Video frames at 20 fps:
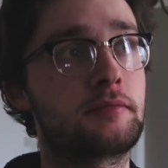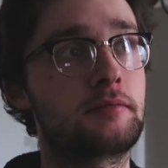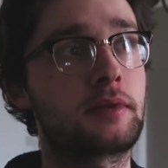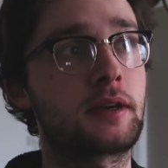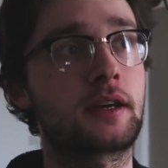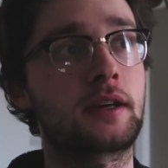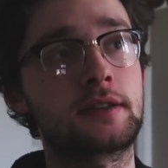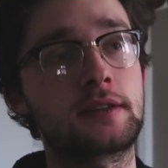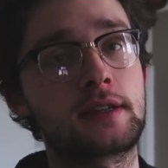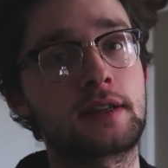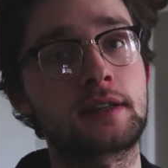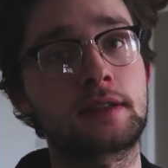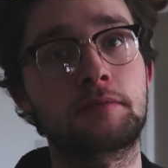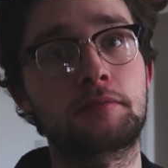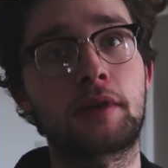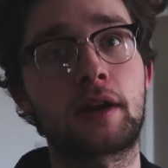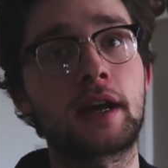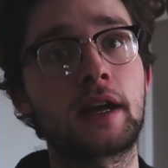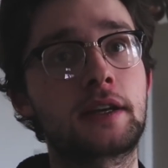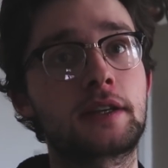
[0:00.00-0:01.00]
because it doesn't
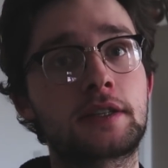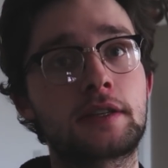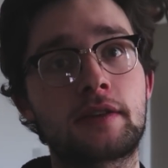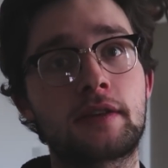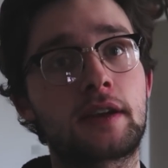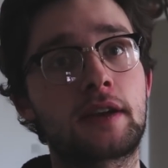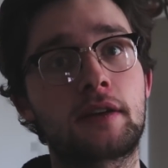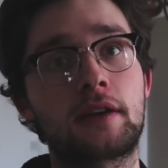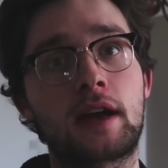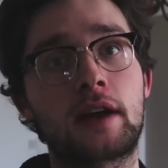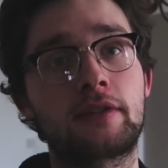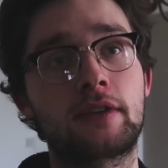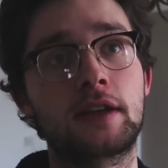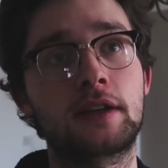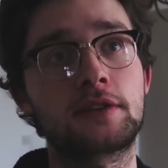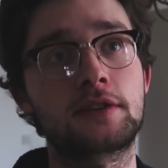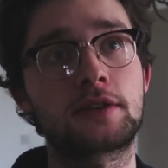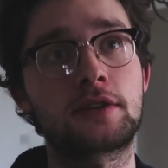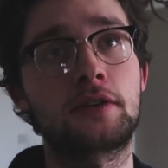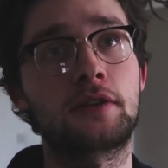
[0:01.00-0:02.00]
break, so they don't have it
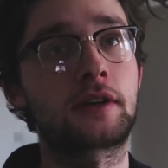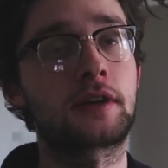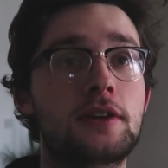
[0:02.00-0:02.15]
in stock.